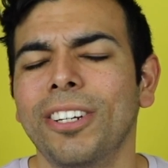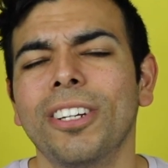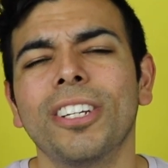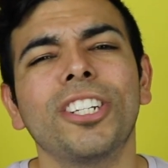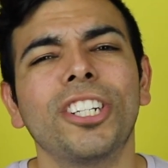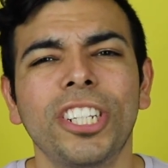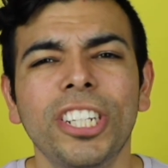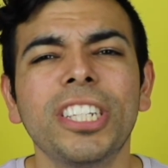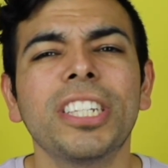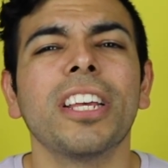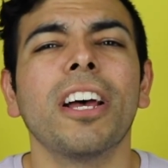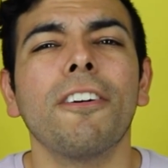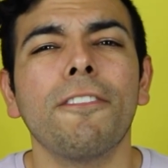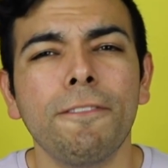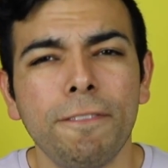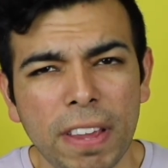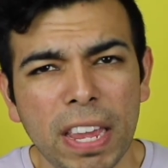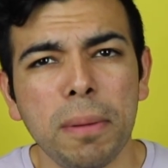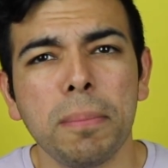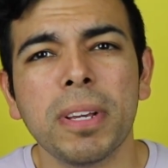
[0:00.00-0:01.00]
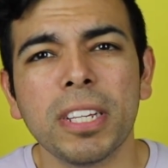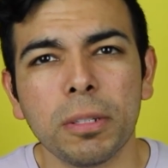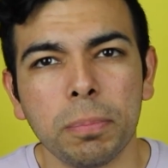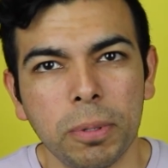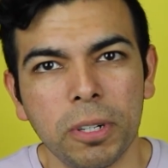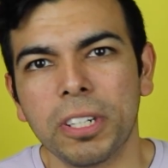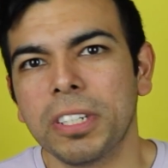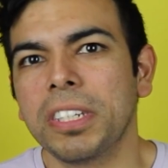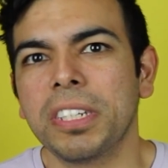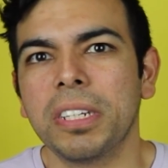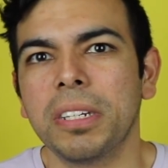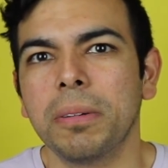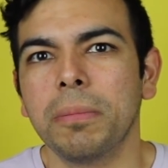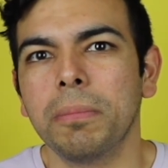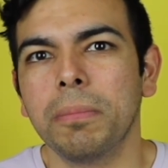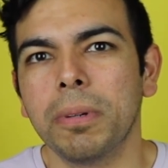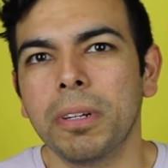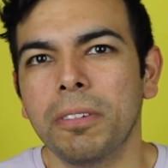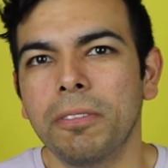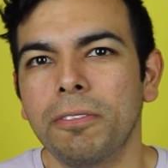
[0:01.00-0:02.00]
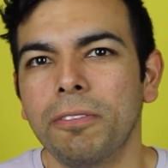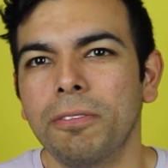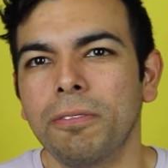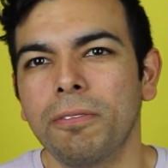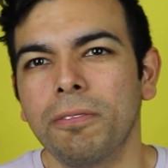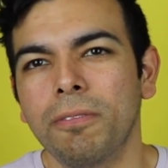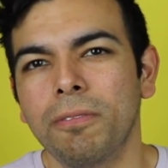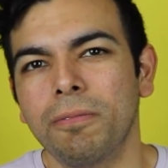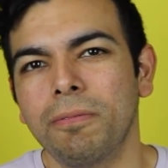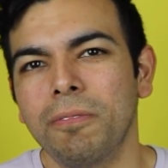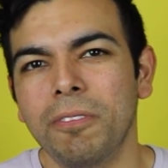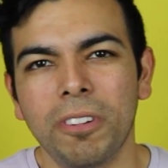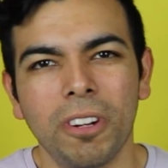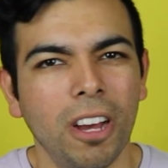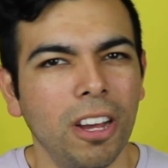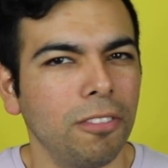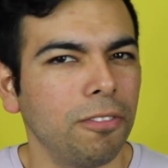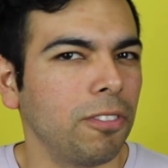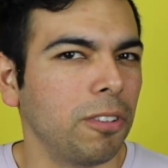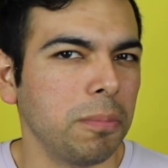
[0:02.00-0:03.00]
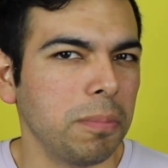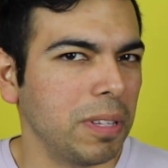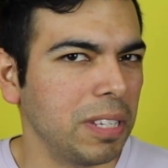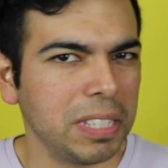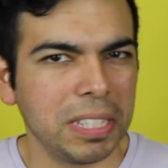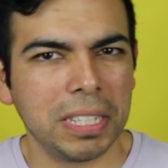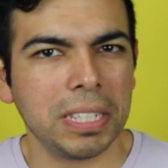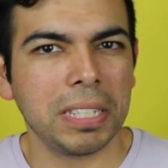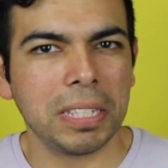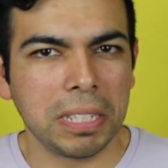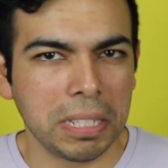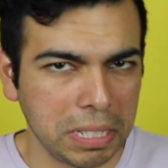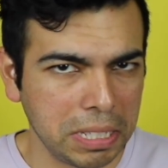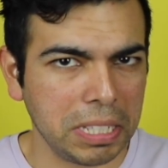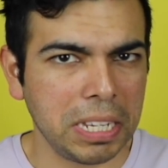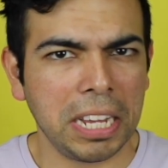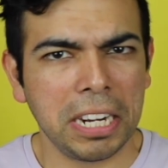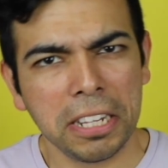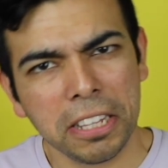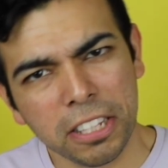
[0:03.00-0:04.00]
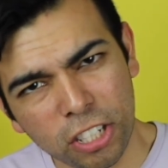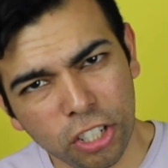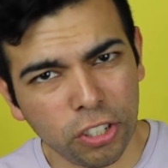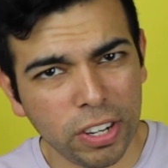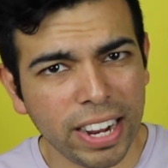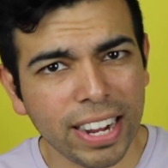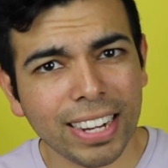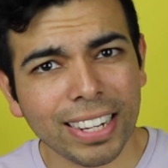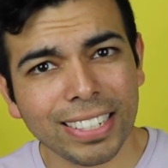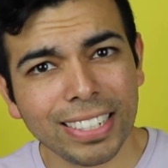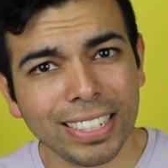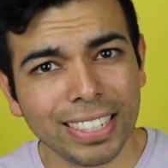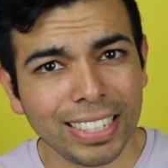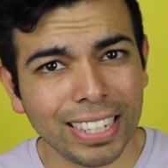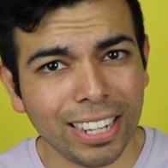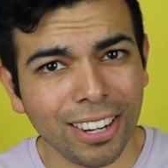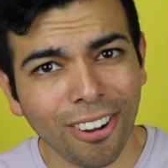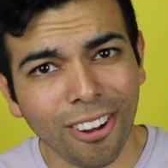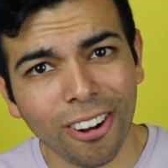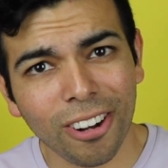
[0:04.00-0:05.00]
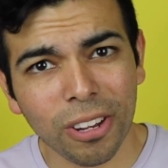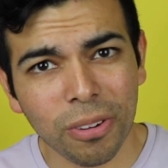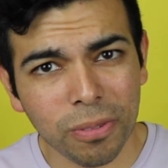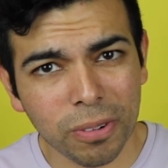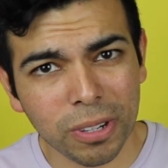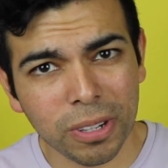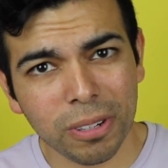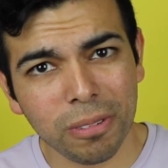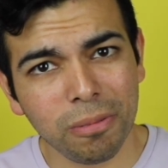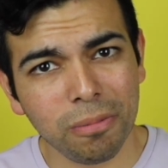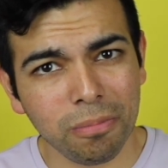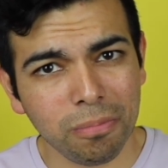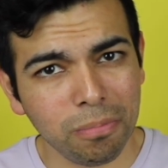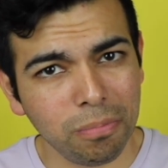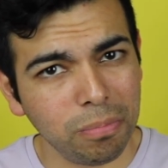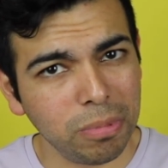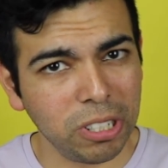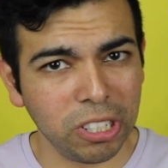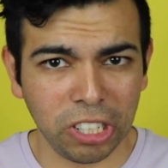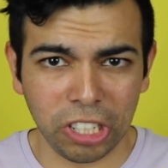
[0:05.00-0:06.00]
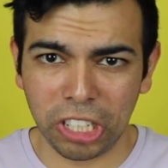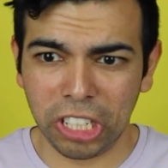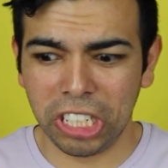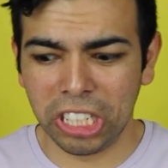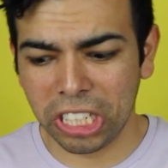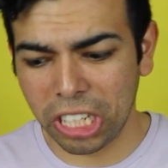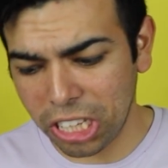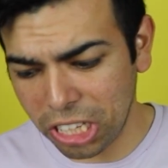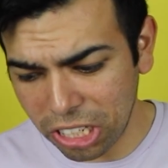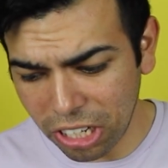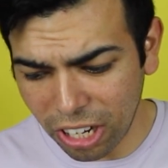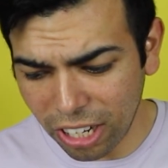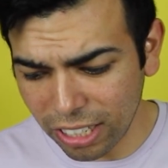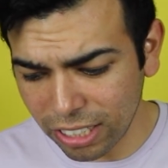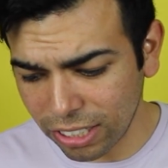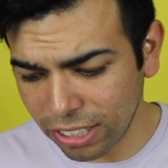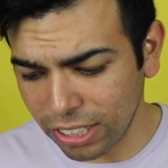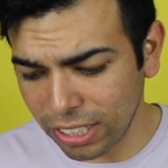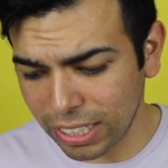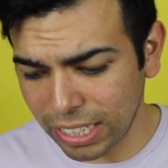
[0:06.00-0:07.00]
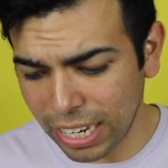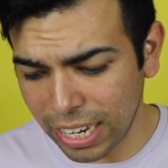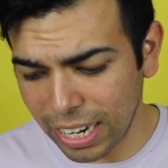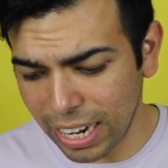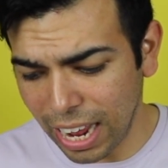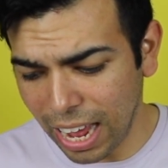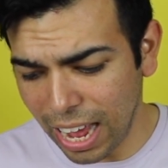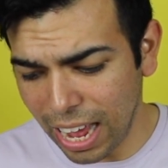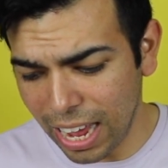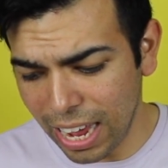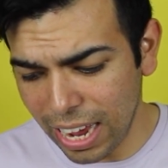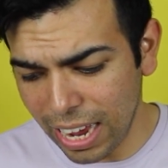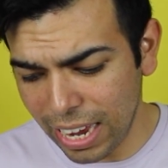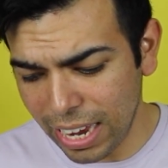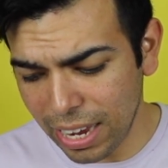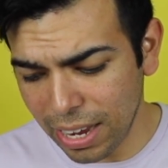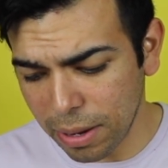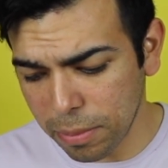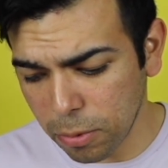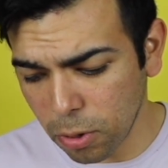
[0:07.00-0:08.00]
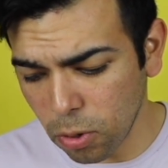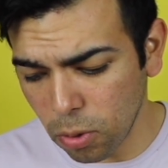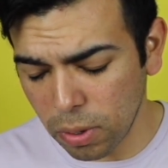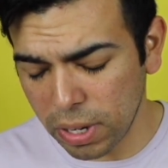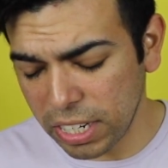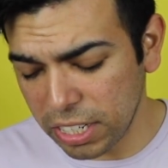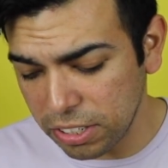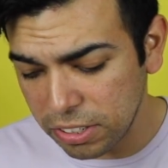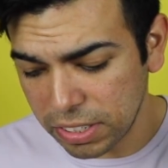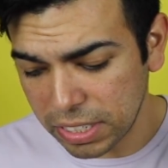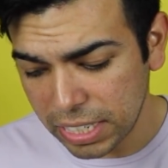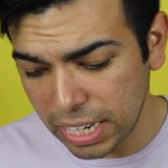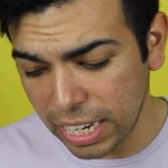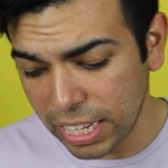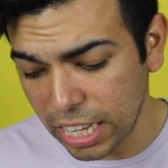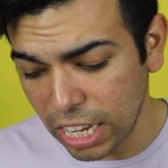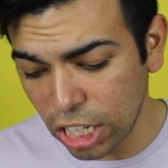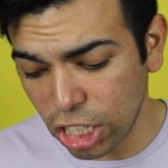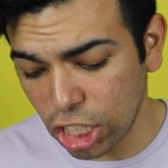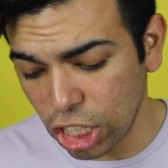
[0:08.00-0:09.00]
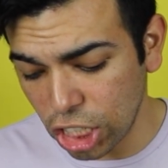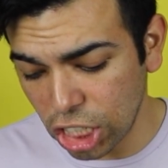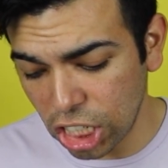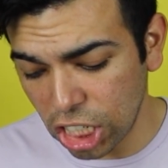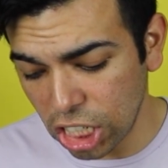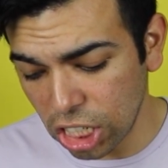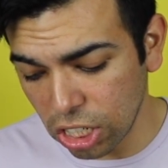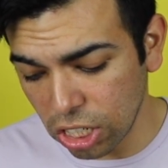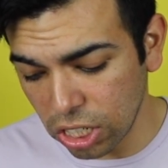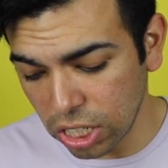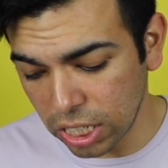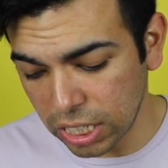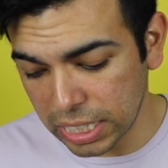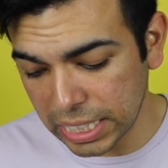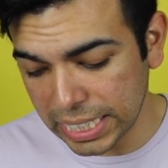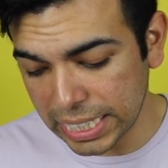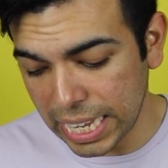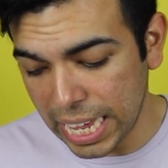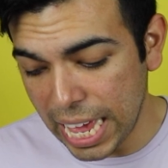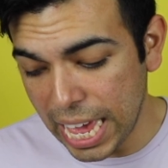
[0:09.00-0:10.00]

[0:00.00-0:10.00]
a famous person, but not from this side of the tracks in Hollywood. But she's at the Oscars, and I am going to say that she looks